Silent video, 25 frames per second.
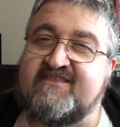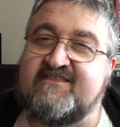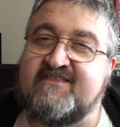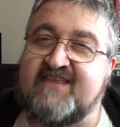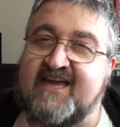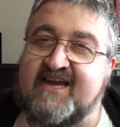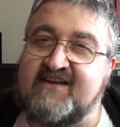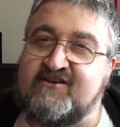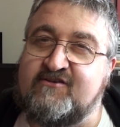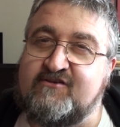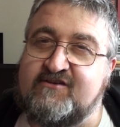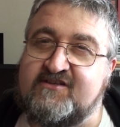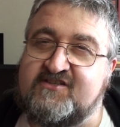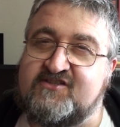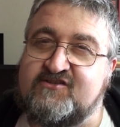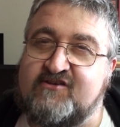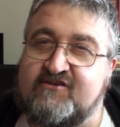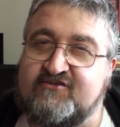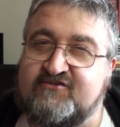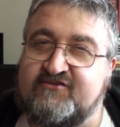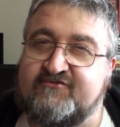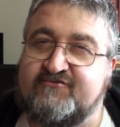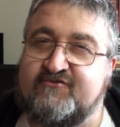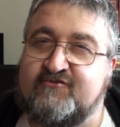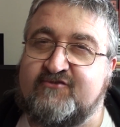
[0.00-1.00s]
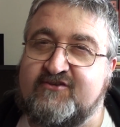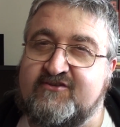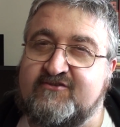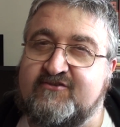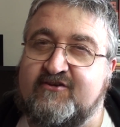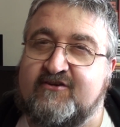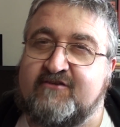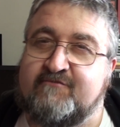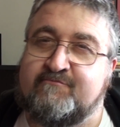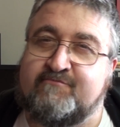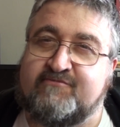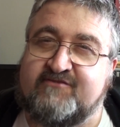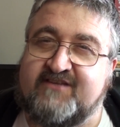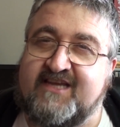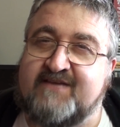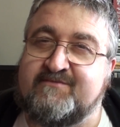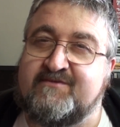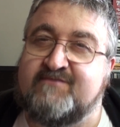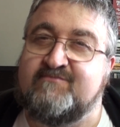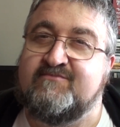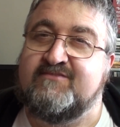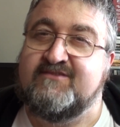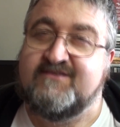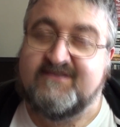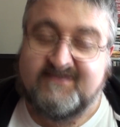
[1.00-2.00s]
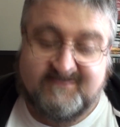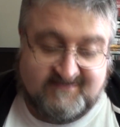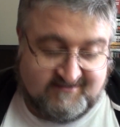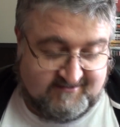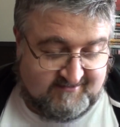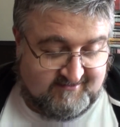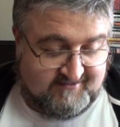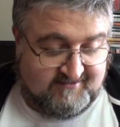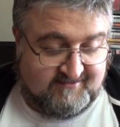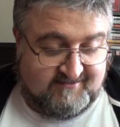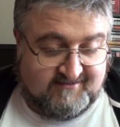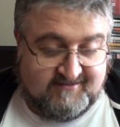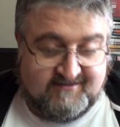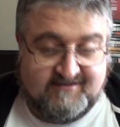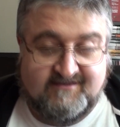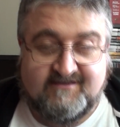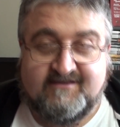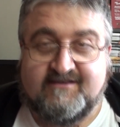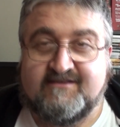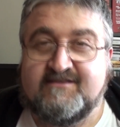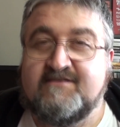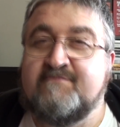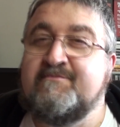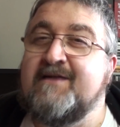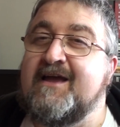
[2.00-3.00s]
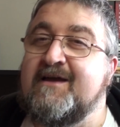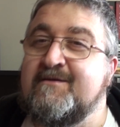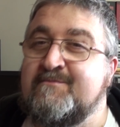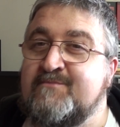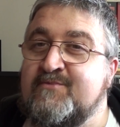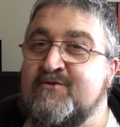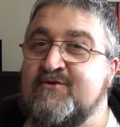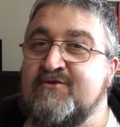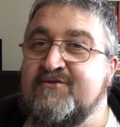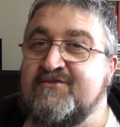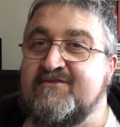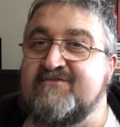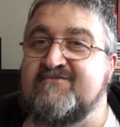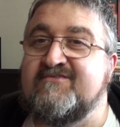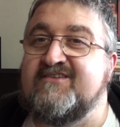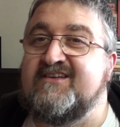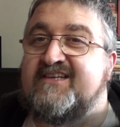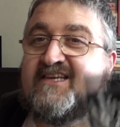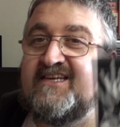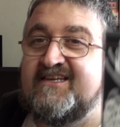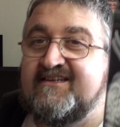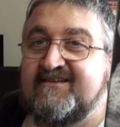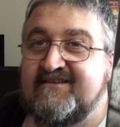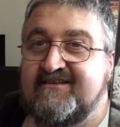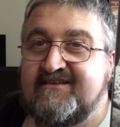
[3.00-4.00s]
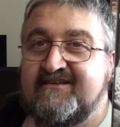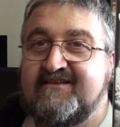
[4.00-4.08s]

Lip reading: thank you to Slaughter Rodin or blame him. It's a bit of both, really.